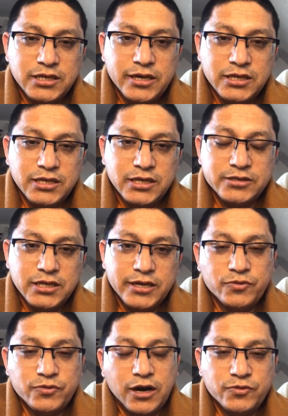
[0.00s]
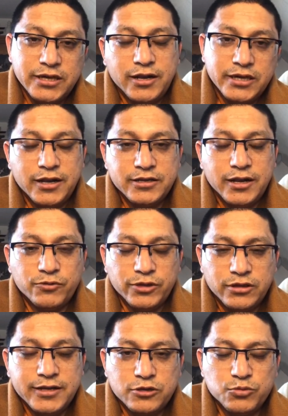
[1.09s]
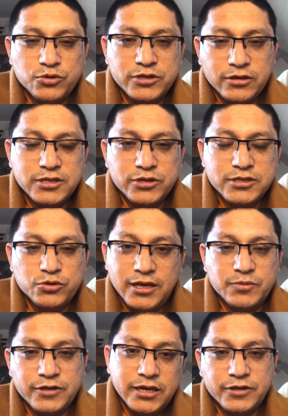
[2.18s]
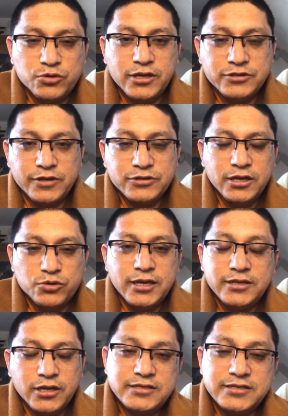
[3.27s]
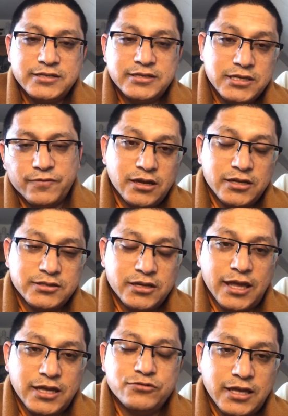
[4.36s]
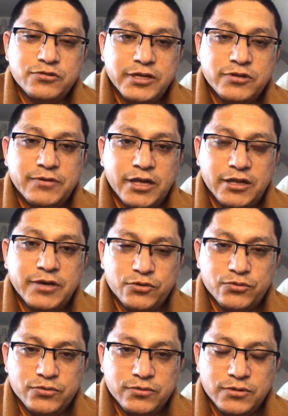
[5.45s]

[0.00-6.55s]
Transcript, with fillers: is although we are learning with the community, but eventually it is teaching us how to live alone